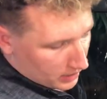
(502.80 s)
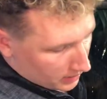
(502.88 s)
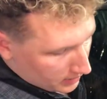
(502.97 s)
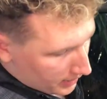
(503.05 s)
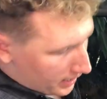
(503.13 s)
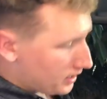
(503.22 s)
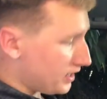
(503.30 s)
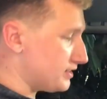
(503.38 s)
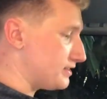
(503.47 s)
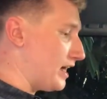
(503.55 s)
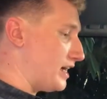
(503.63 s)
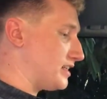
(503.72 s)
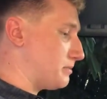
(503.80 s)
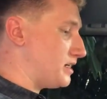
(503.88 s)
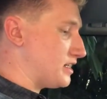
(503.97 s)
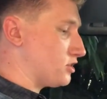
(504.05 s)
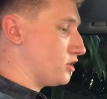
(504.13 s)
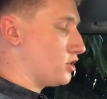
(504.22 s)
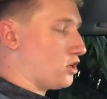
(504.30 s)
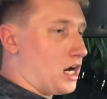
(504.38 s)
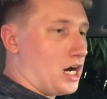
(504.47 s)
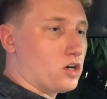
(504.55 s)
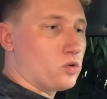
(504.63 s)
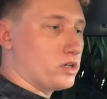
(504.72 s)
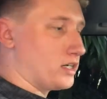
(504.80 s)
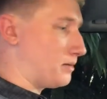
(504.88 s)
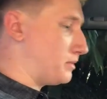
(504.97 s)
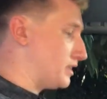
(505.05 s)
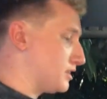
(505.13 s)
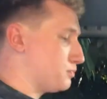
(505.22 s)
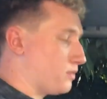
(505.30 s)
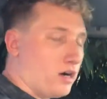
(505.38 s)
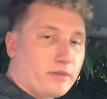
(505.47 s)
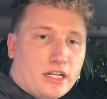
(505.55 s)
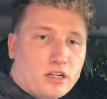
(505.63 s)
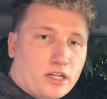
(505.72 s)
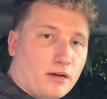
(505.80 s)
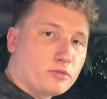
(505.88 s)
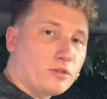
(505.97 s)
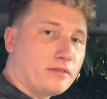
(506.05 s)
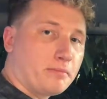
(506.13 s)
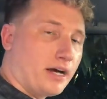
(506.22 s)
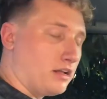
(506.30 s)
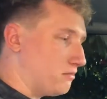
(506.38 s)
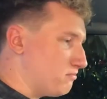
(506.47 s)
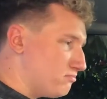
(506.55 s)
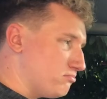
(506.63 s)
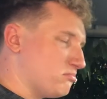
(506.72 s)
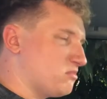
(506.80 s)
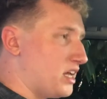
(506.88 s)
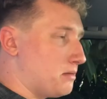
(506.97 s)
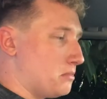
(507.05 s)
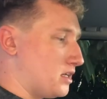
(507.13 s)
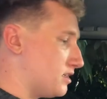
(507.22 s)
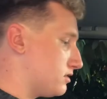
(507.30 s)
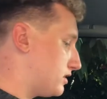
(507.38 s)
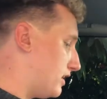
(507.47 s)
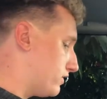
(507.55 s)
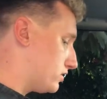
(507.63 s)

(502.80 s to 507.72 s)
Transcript: yeah, it's nice. I mean, it's a little awkward. I mean, this will probably get uncomfortable about 10 minutes, give or